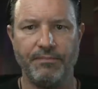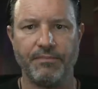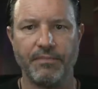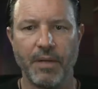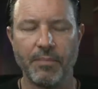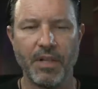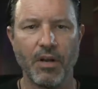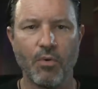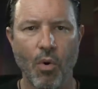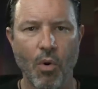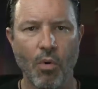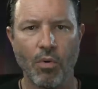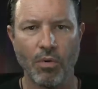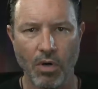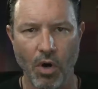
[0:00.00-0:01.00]
I'm like,
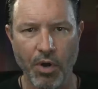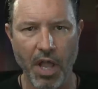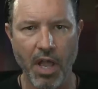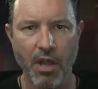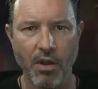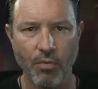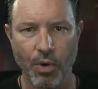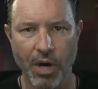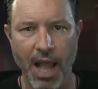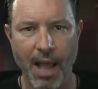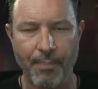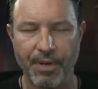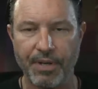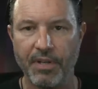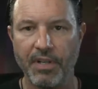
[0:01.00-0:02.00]
Well, okay, what
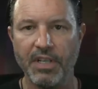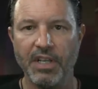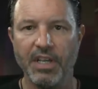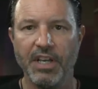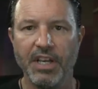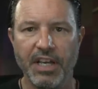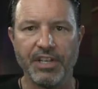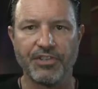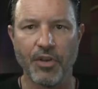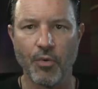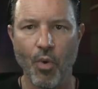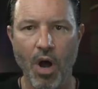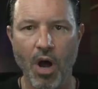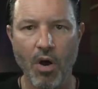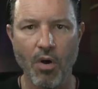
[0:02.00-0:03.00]
happened? He said,
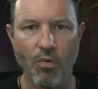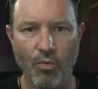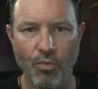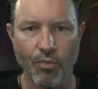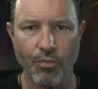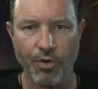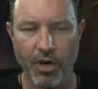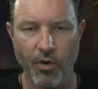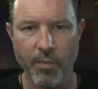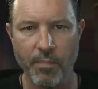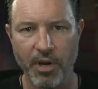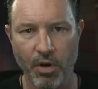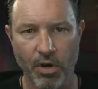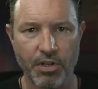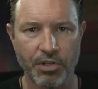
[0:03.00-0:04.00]
Well, you know, we've been
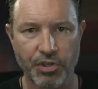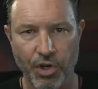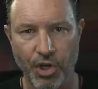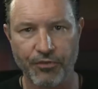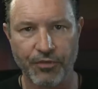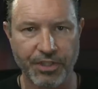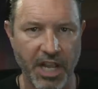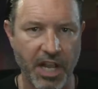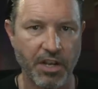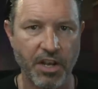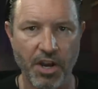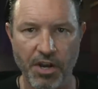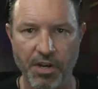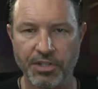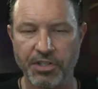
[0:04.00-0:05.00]
going to this church for 10
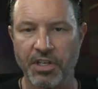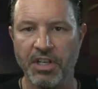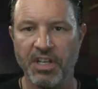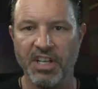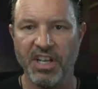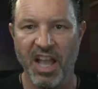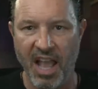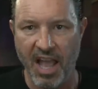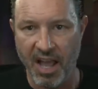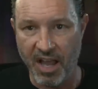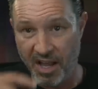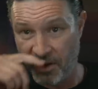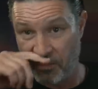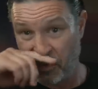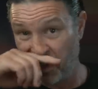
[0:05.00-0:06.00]
years
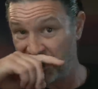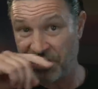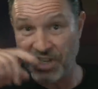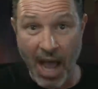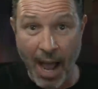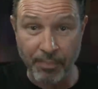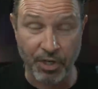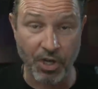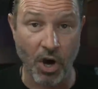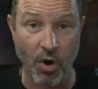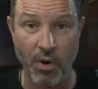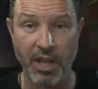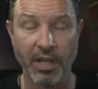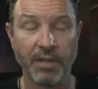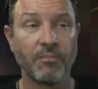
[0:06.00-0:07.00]
and we stopped
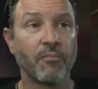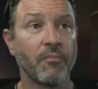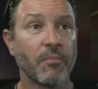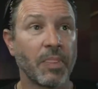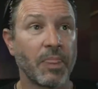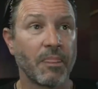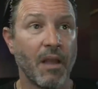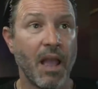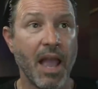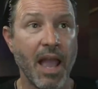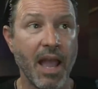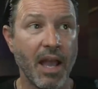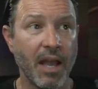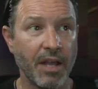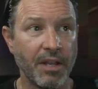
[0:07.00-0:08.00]
going
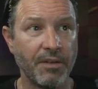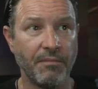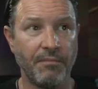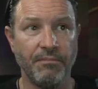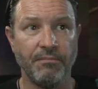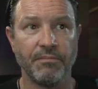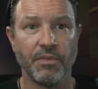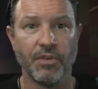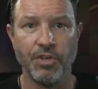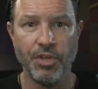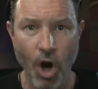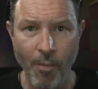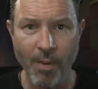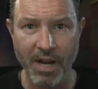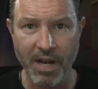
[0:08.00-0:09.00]
and
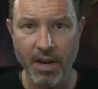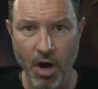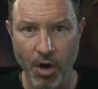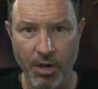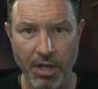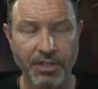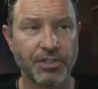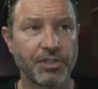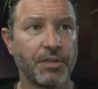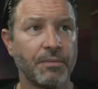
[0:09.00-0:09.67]
nobody noticed.